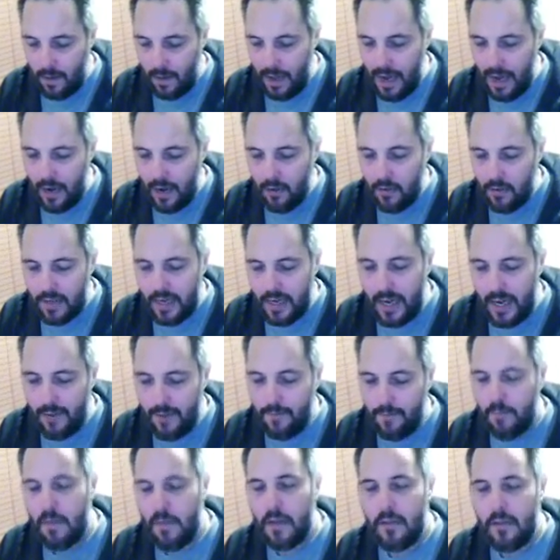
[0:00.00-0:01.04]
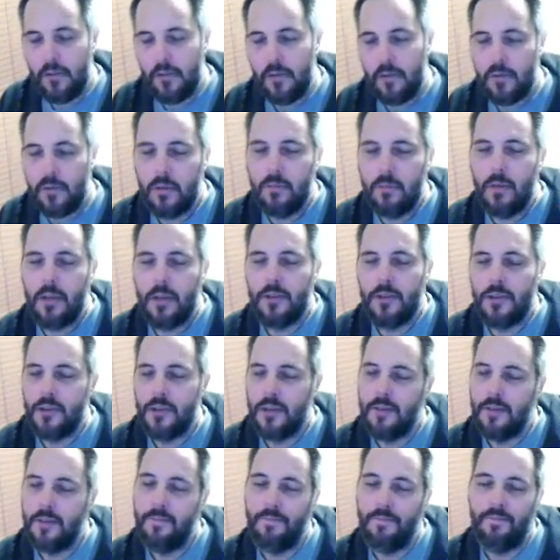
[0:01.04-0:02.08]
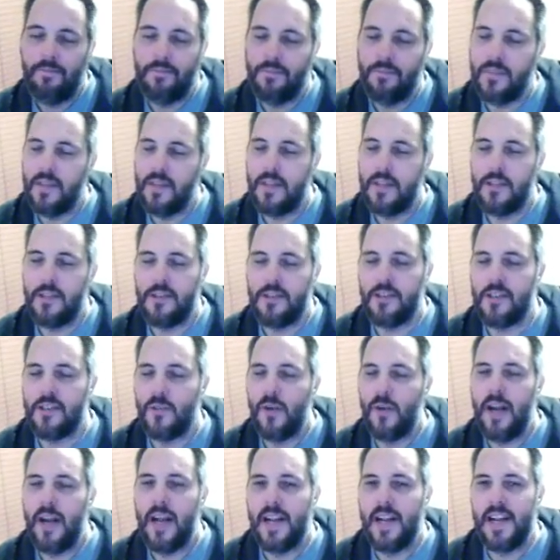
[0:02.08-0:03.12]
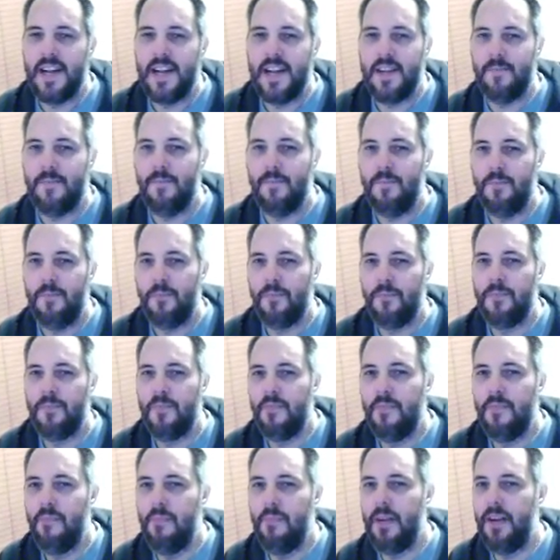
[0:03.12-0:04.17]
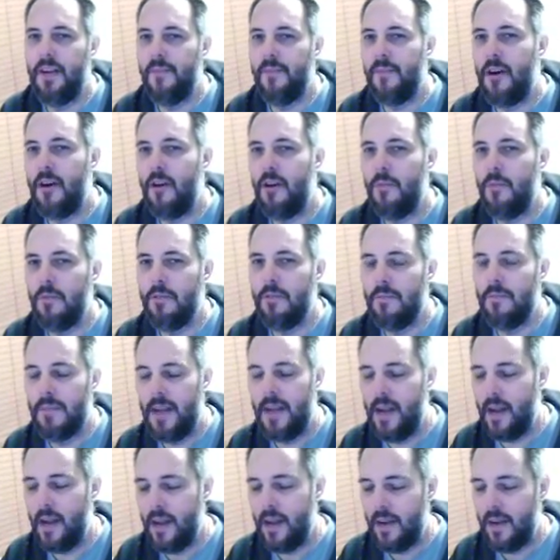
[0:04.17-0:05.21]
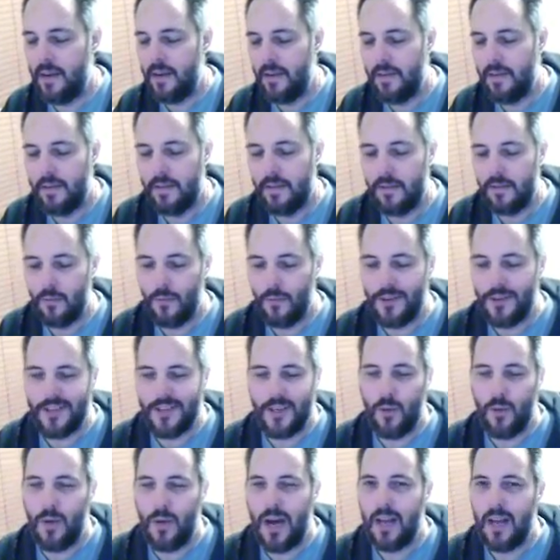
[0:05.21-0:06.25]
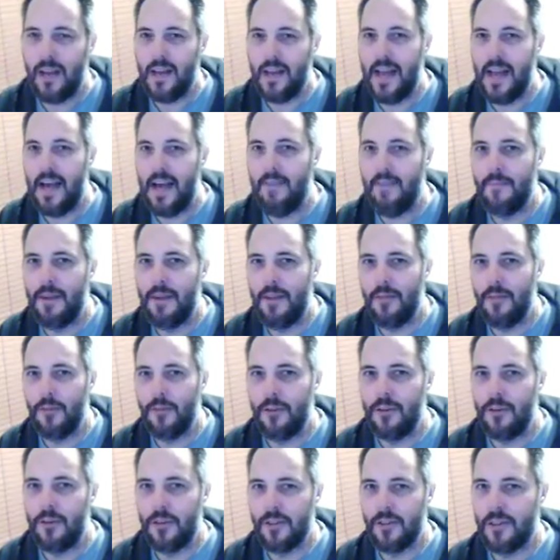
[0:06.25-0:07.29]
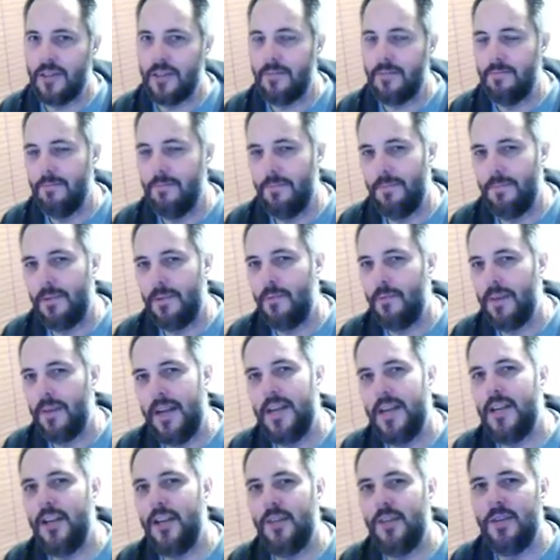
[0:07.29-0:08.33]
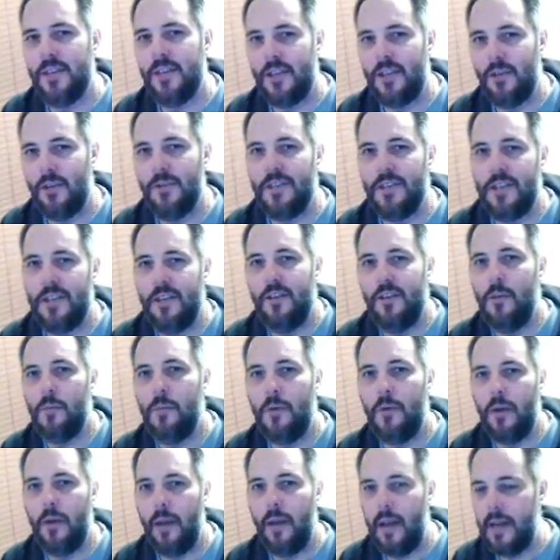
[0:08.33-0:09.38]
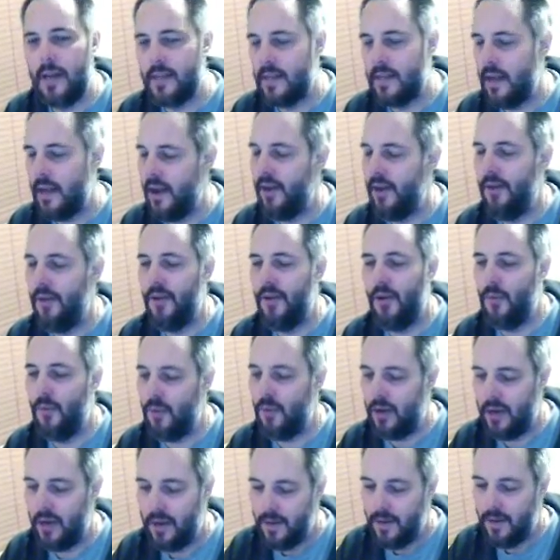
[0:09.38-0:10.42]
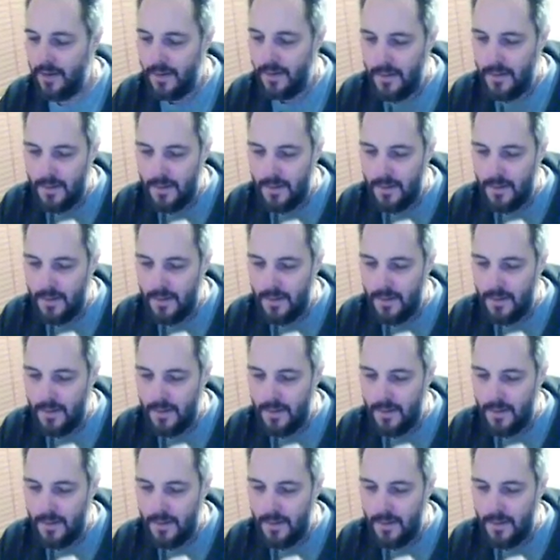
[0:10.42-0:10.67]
I don't care for menthol too much. It's just the way I am. Being a Marlboro man, once in a while I'll have menthols, but when I do, it's always in Newport Lights. I don't know why.